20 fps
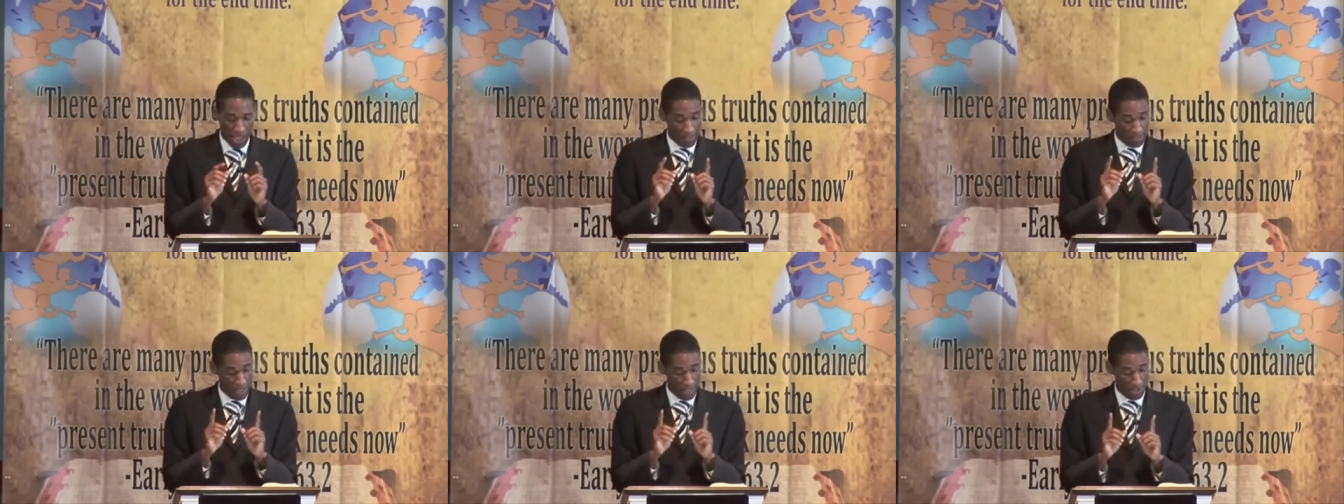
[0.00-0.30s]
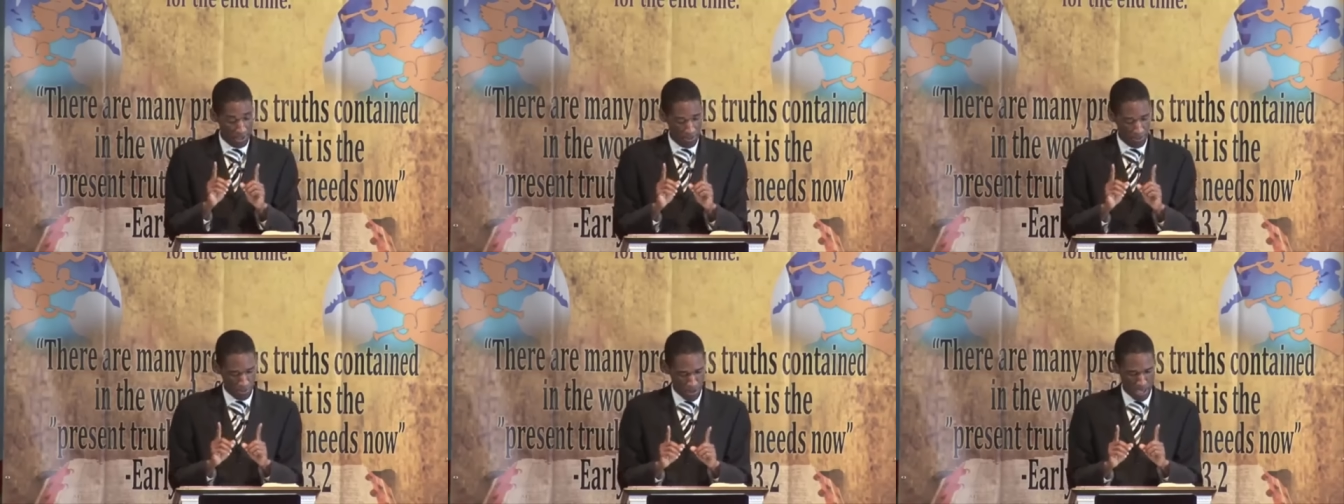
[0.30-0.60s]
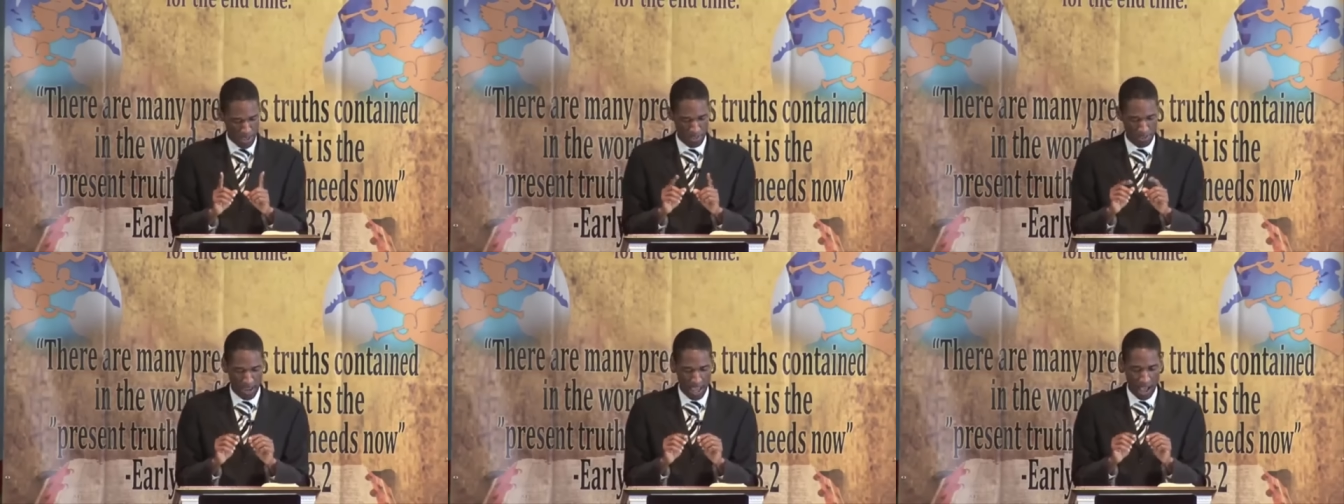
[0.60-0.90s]
this
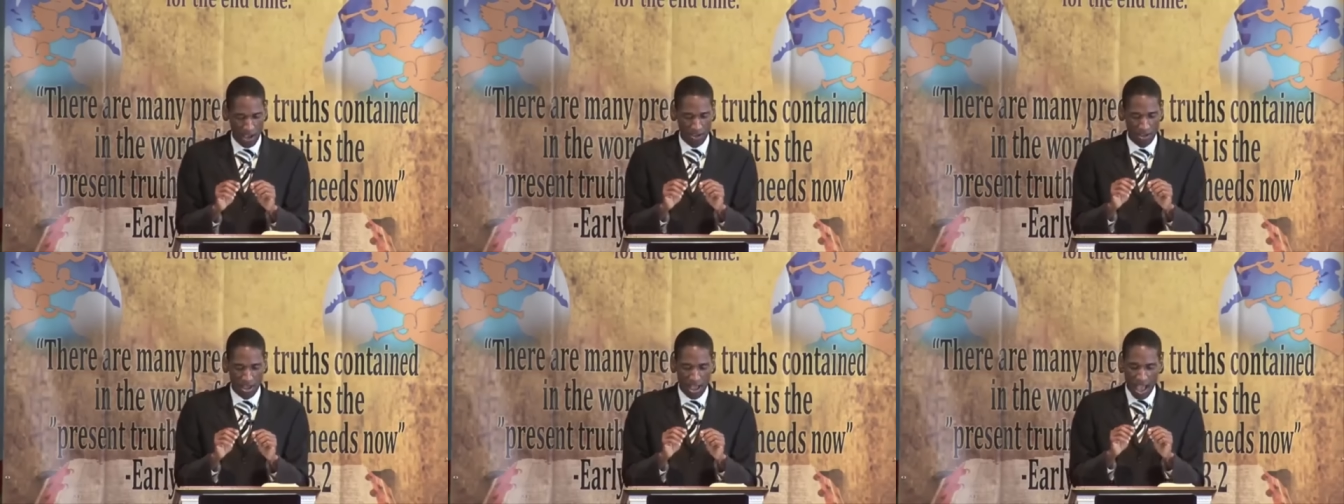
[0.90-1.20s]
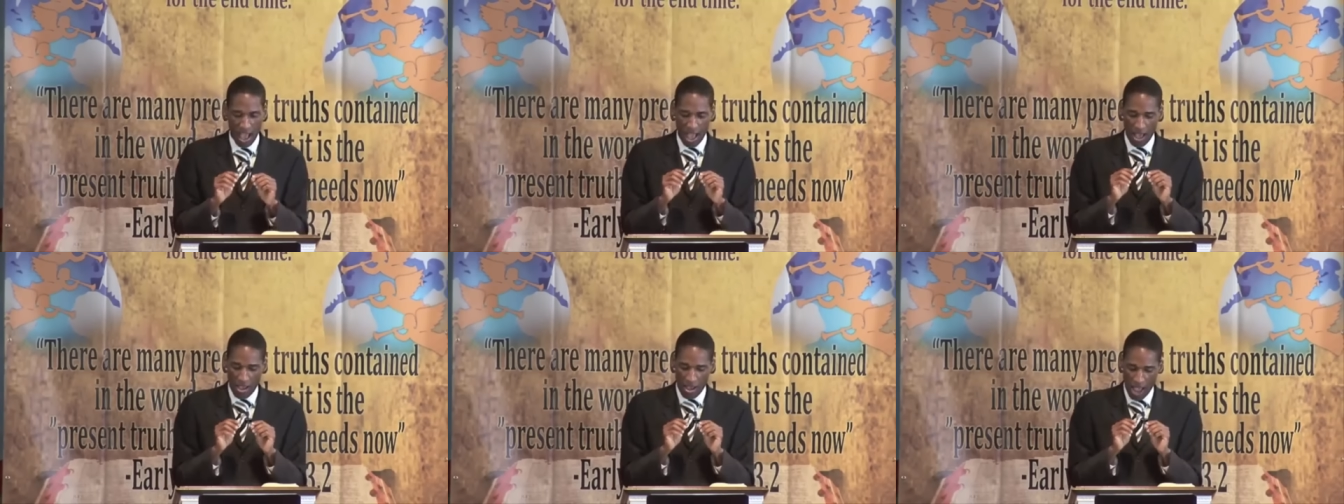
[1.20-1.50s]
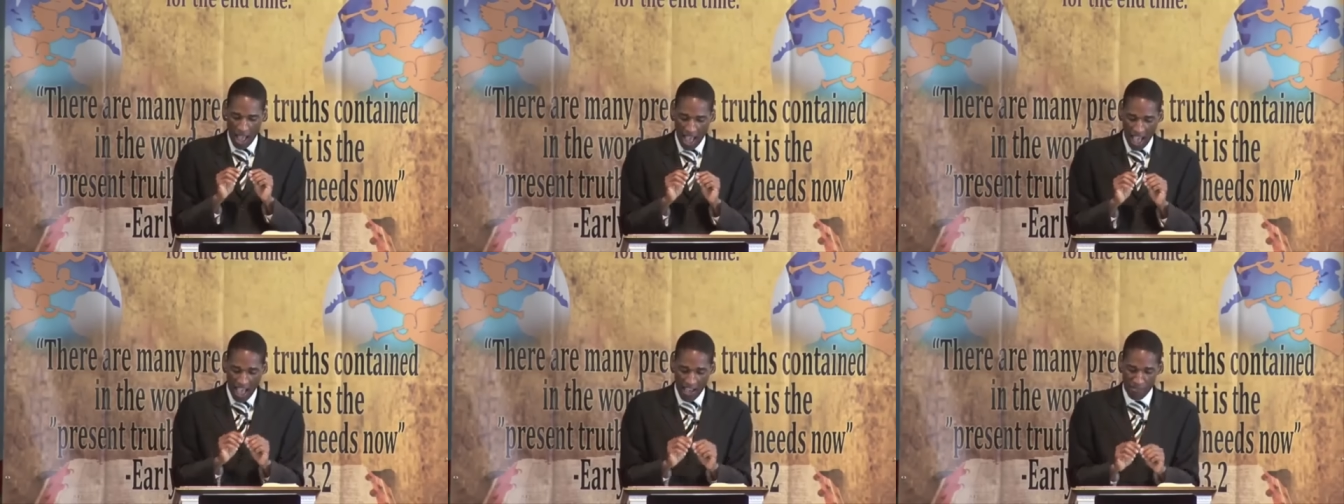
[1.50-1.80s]
beast now
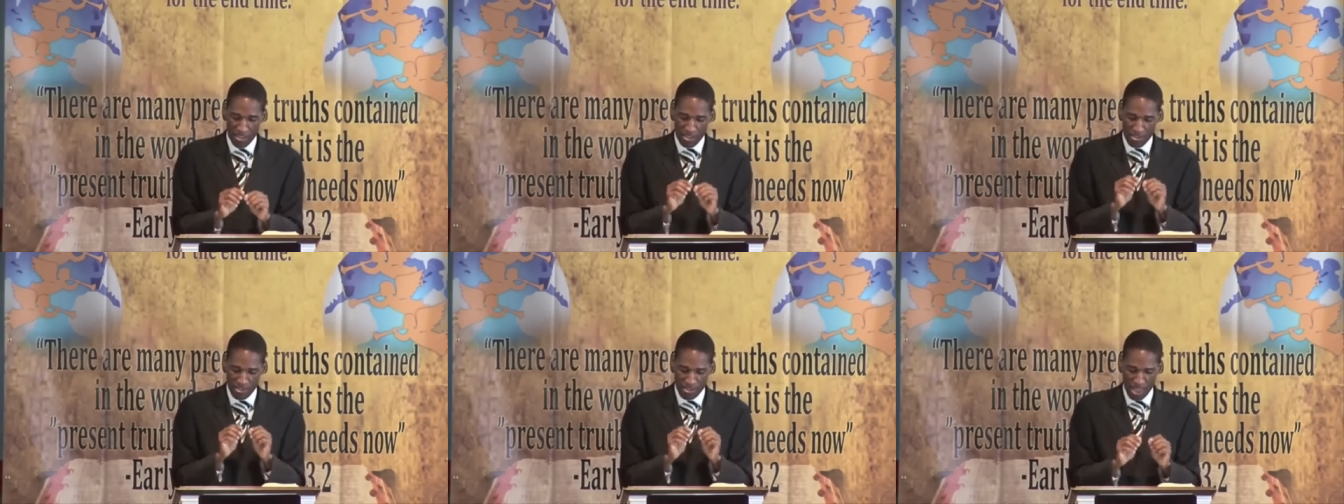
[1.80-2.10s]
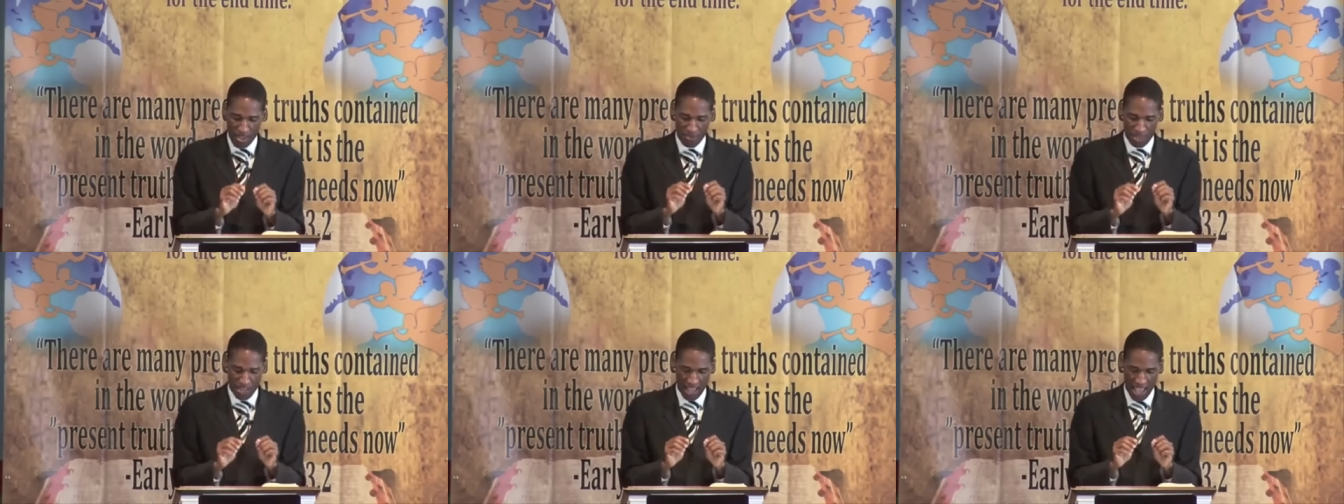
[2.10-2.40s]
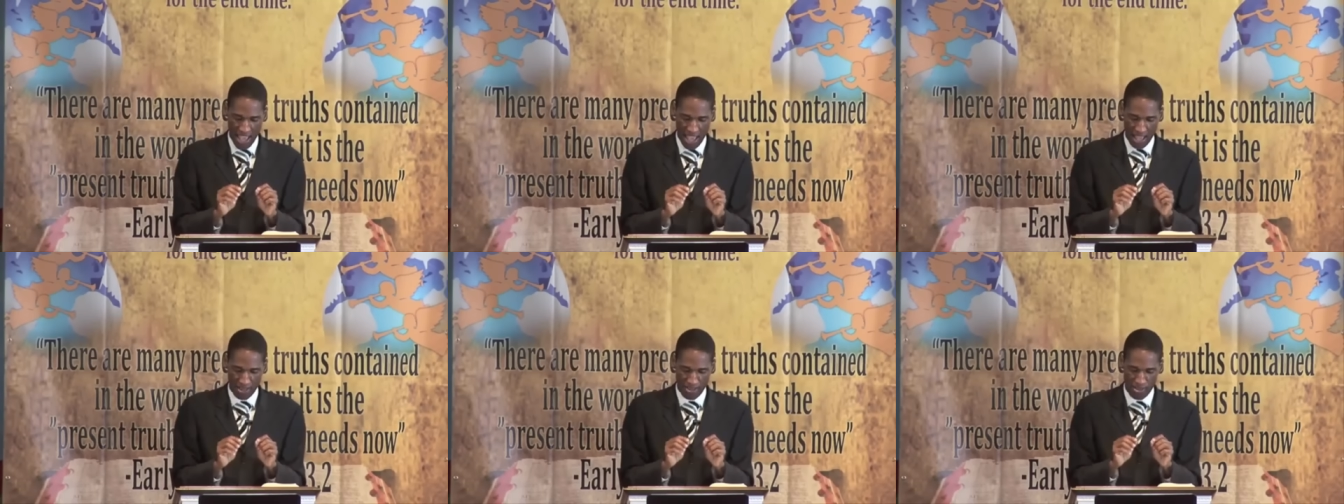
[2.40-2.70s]
having seven
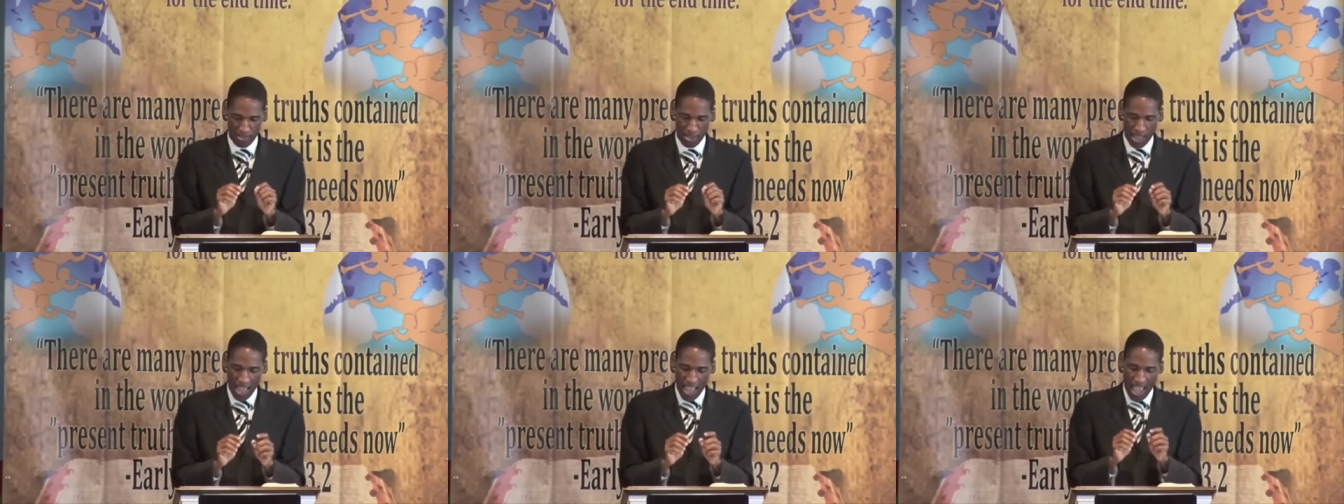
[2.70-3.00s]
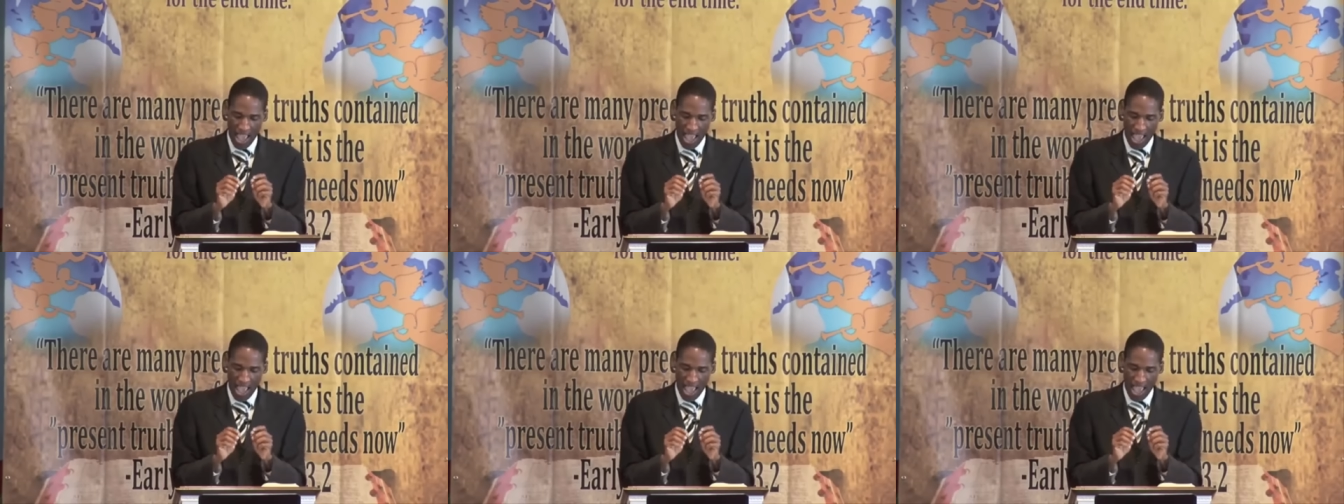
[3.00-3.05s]
heads